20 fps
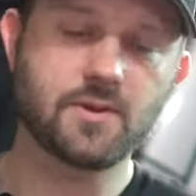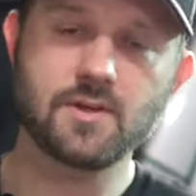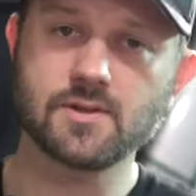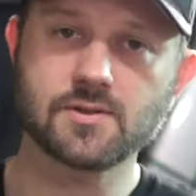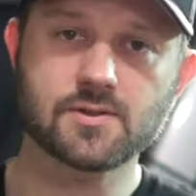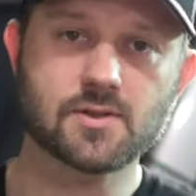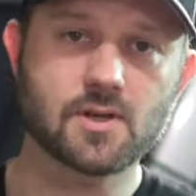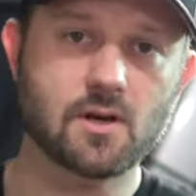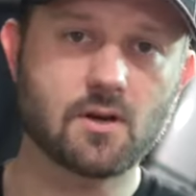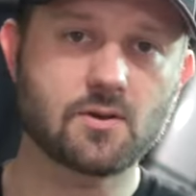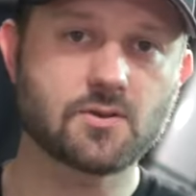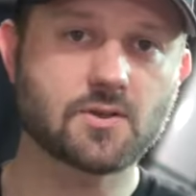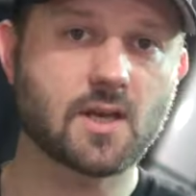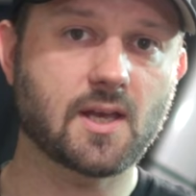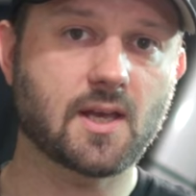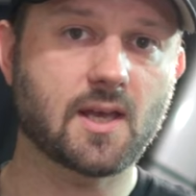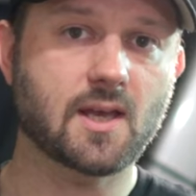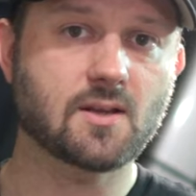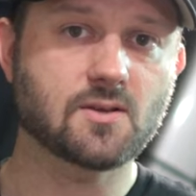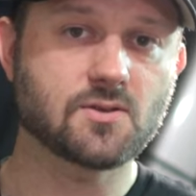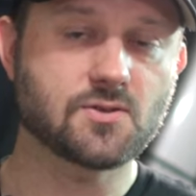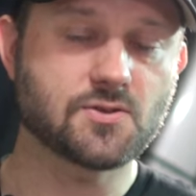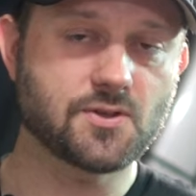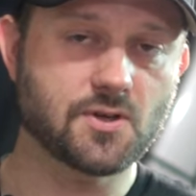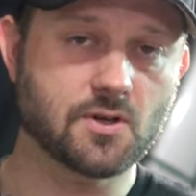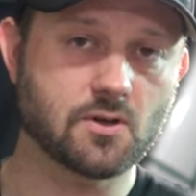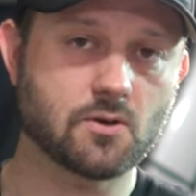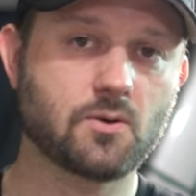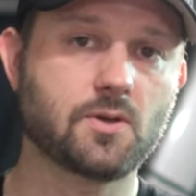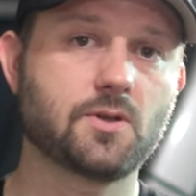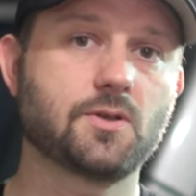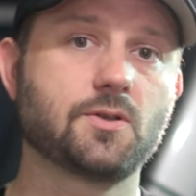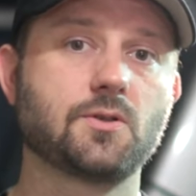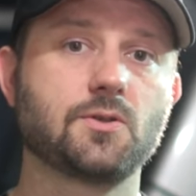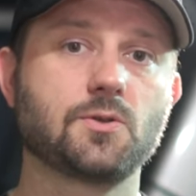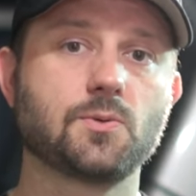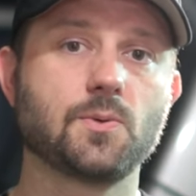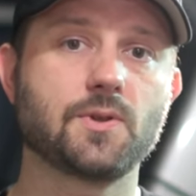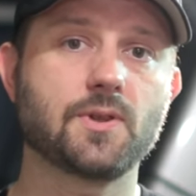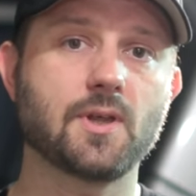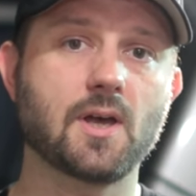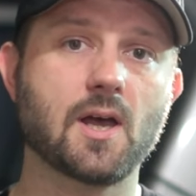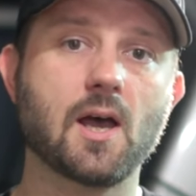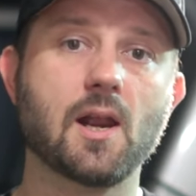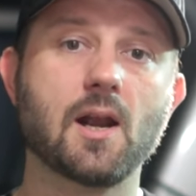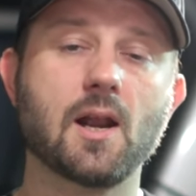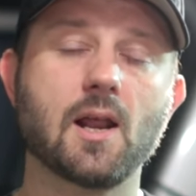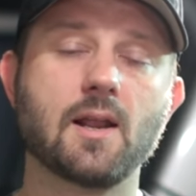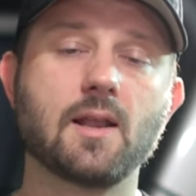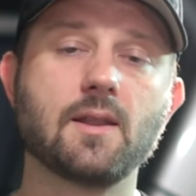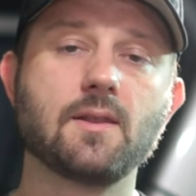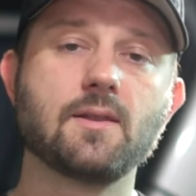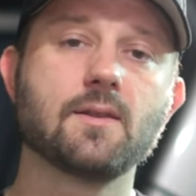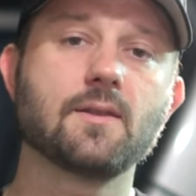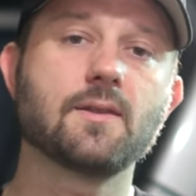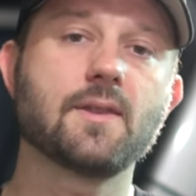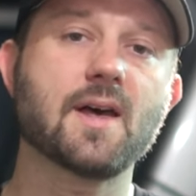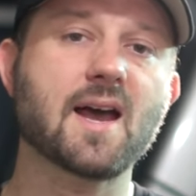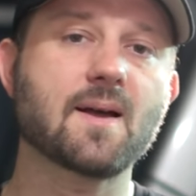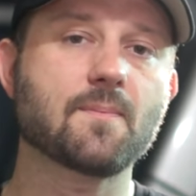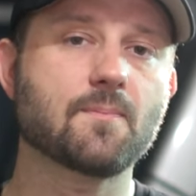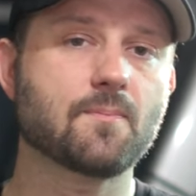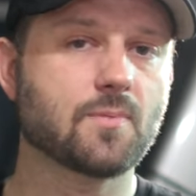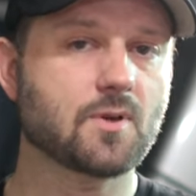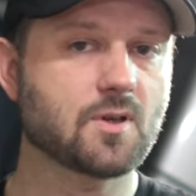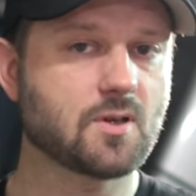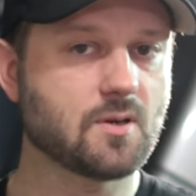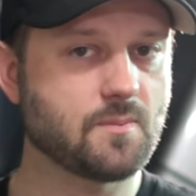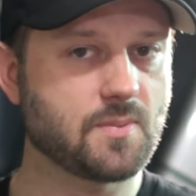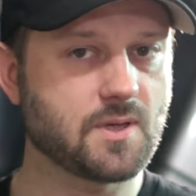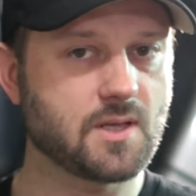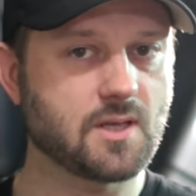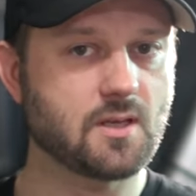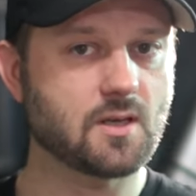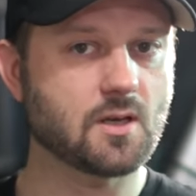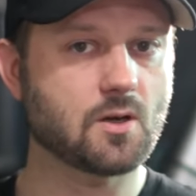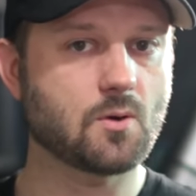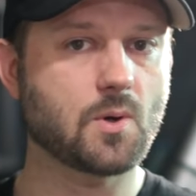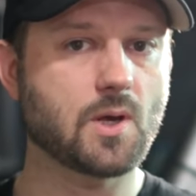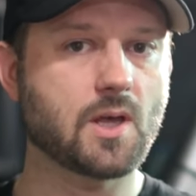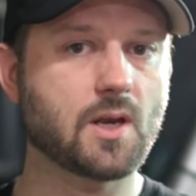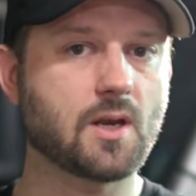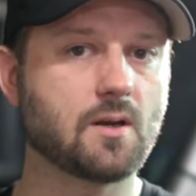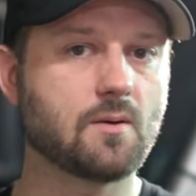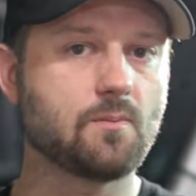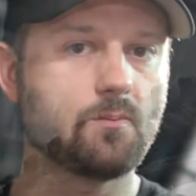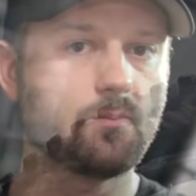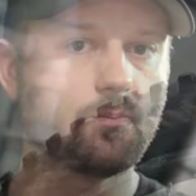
these tires, I had zero issues with that. And that can be equated